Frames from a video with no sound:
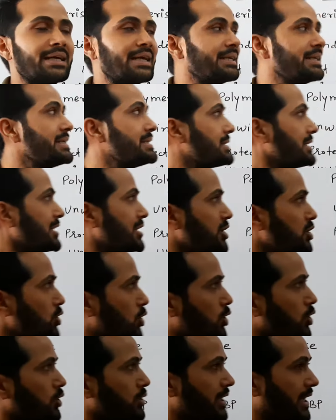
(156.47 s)
that is
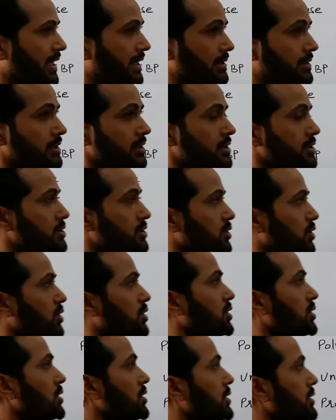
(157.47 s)
nucleotide.
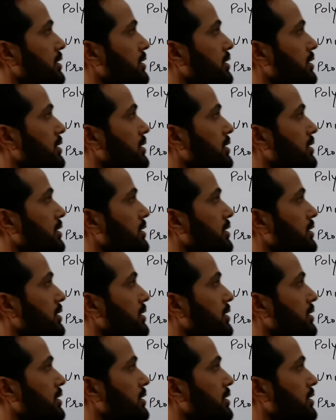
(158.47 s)
So